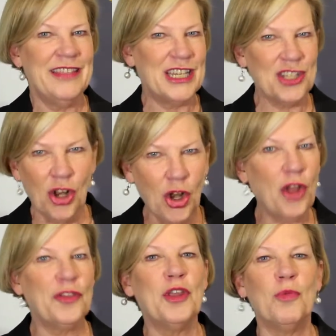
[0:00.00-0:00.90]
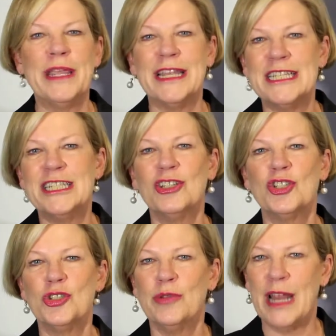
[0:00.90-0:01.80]
There's a lot that we can
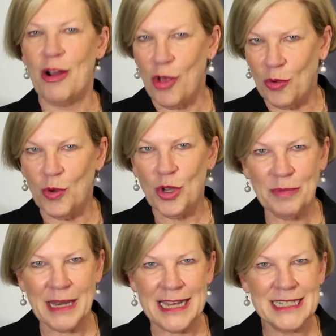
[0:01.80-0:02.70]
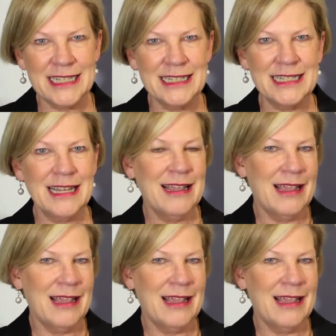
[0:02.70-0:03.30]
still do in our own workplaces.